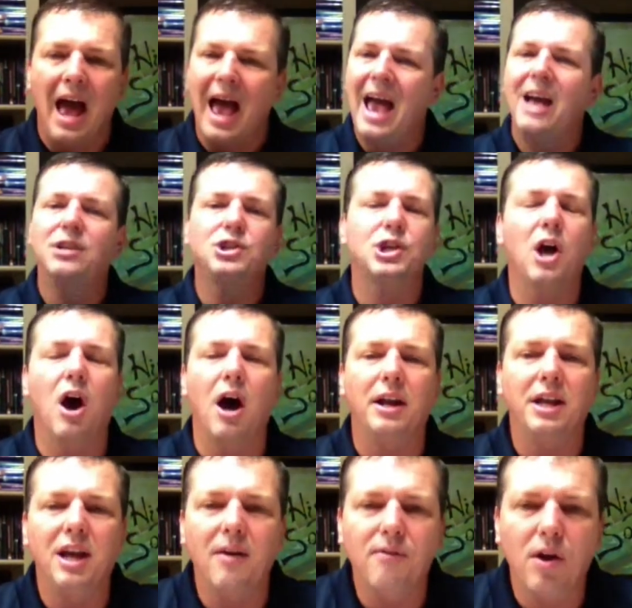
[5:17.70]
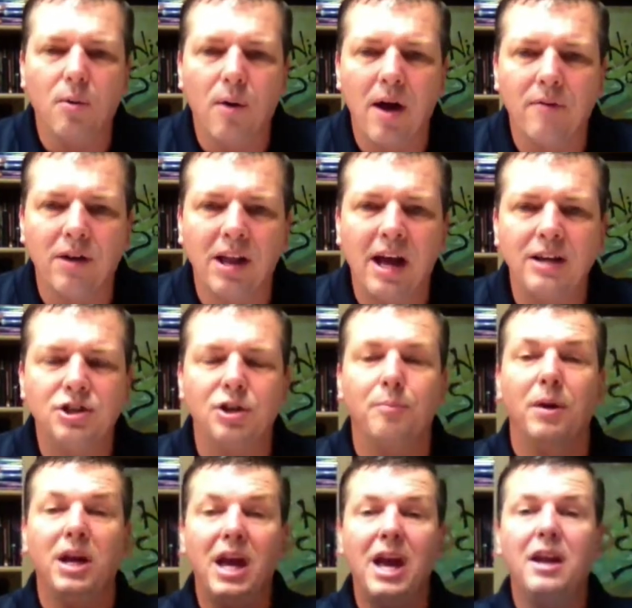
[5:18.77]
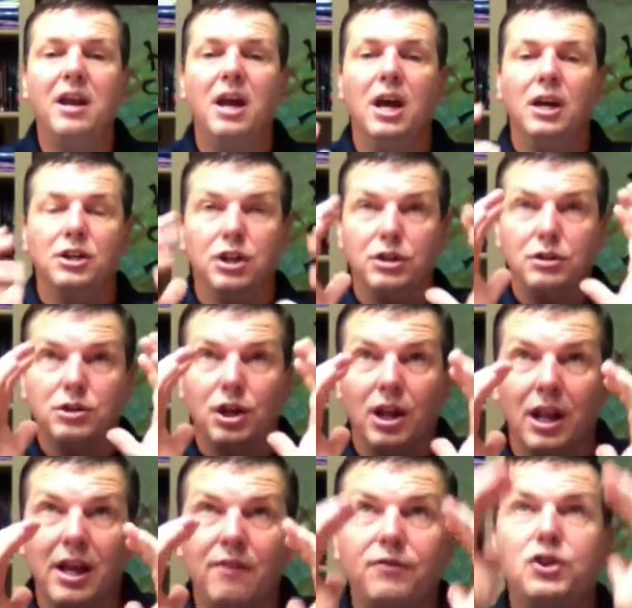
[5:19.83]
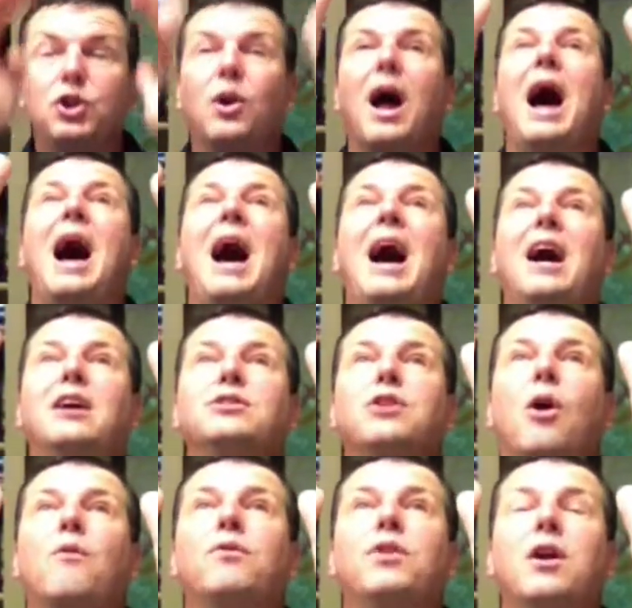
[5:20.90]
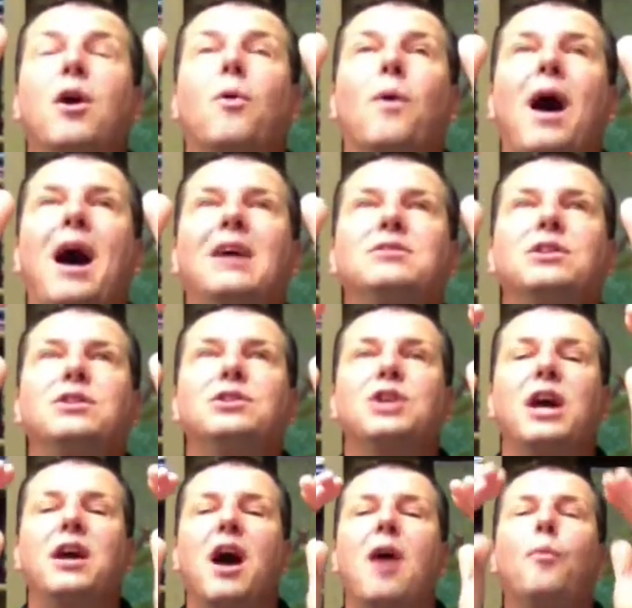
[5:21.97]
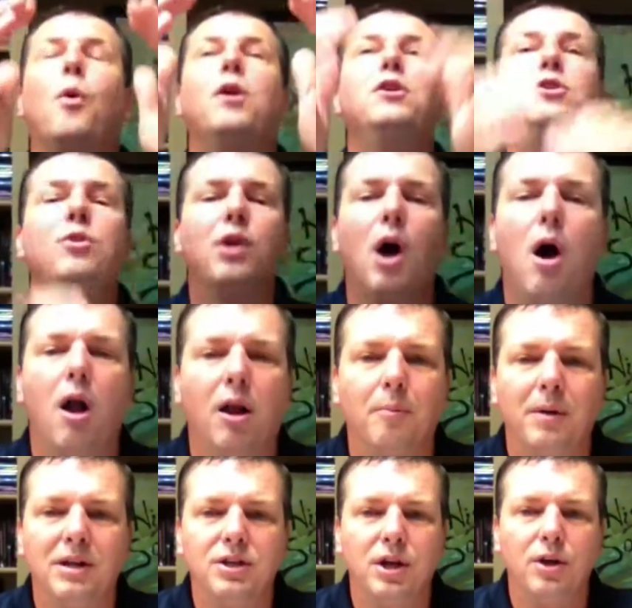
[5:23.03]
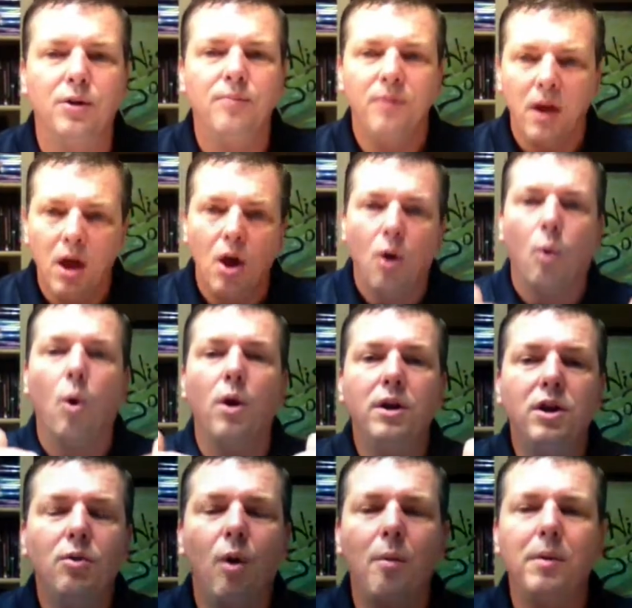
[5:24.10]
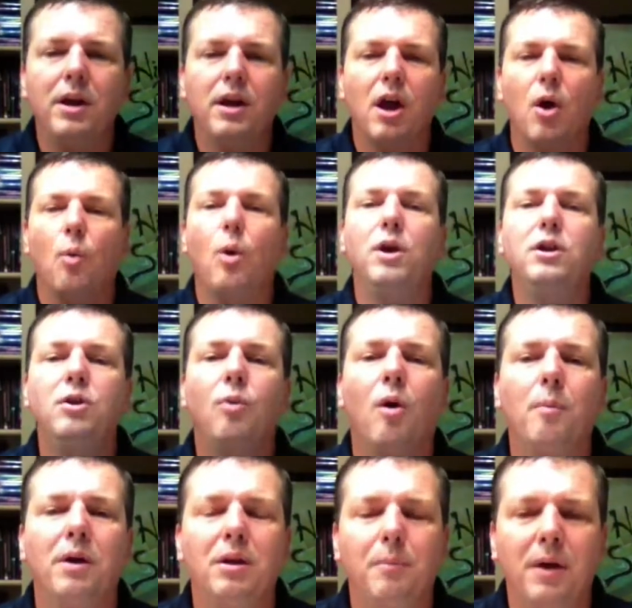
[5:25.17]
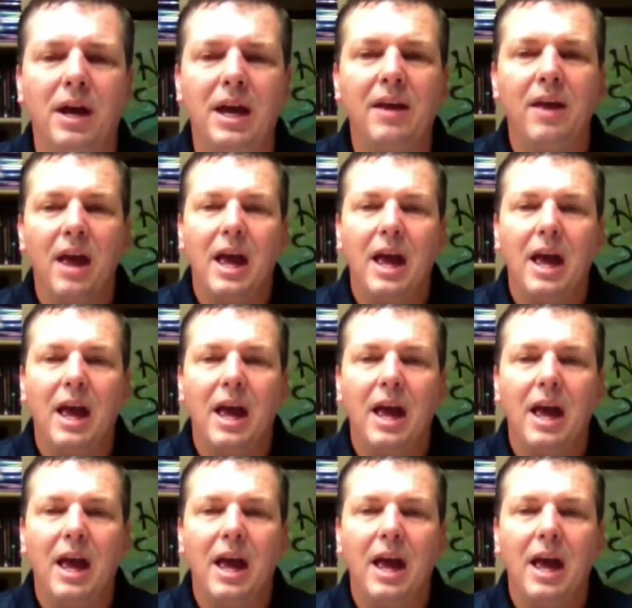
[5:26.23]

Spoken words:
Ask God to give you a revelation. Begin to lift your eyes over the horizon and say, God, what are you calling me to? Where do you want me to go? What do you want me to be?